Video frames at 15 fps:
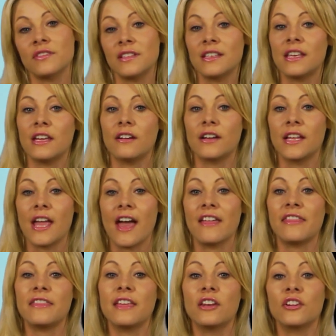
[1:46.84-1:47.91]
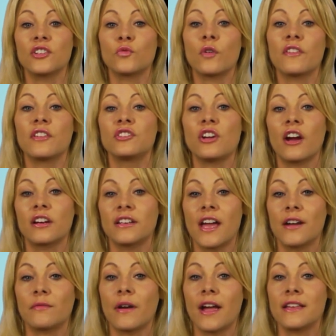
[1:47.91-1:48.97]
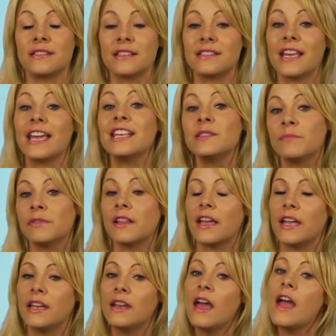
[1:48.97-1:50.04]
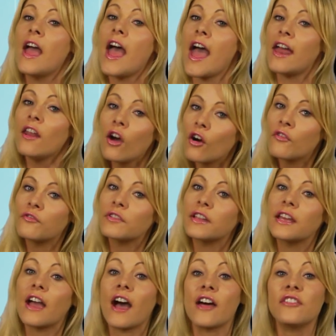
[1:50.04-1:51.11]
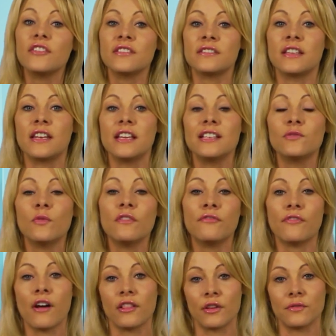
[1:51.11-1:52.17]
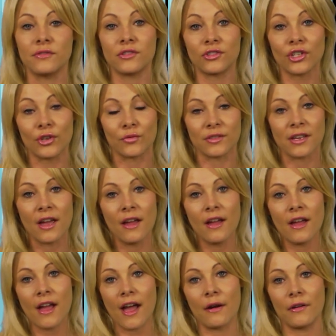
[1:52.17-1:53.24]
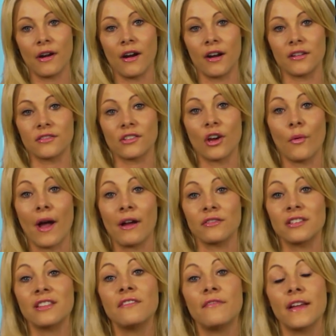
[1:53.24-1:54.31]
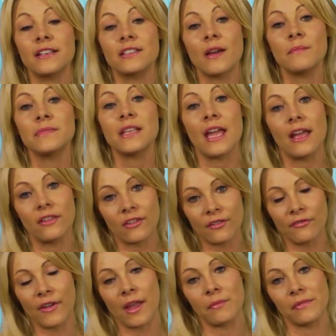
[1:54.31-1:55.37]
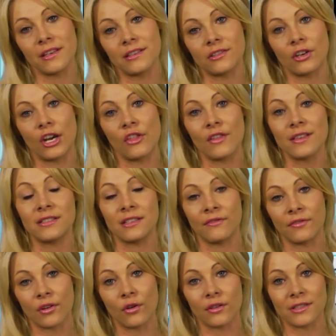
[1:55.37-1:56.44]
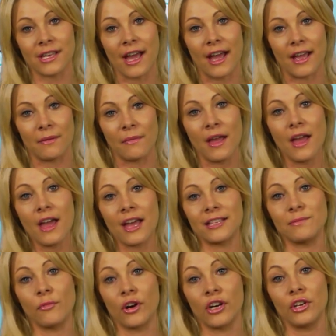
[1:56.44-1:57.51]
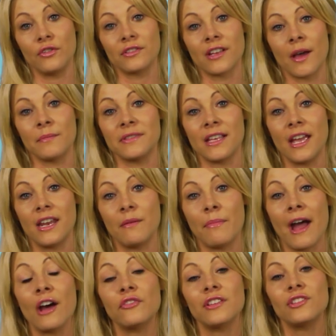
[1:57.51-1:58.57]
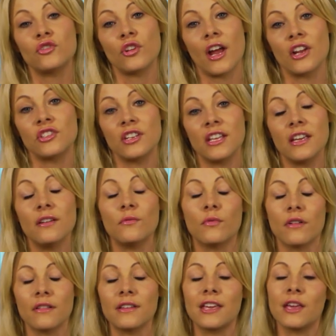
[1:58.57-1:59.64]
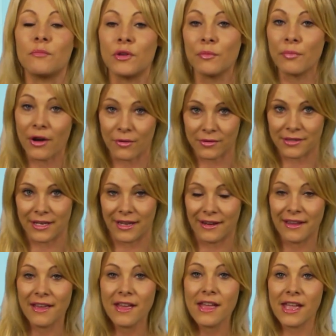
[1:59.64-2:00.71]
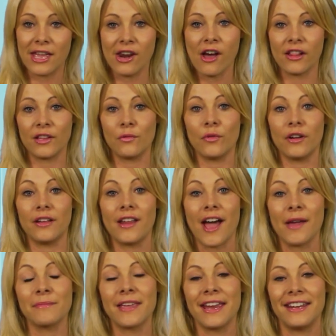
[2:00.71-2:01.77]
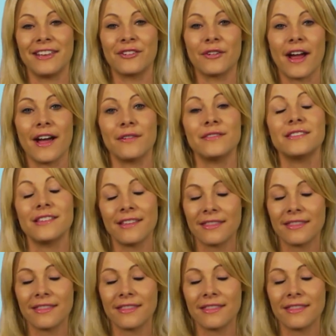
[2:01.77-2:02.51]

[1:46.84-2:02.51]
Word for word: security at theaters where The Dark Knight Rises is playing, and hopefully other cities will follow suit. Our hearts go out to the victims and their families during this difficult time. As more news comes in about this tragedy, we'll keep you posted. In Hollywood, I'm Katie Kraus.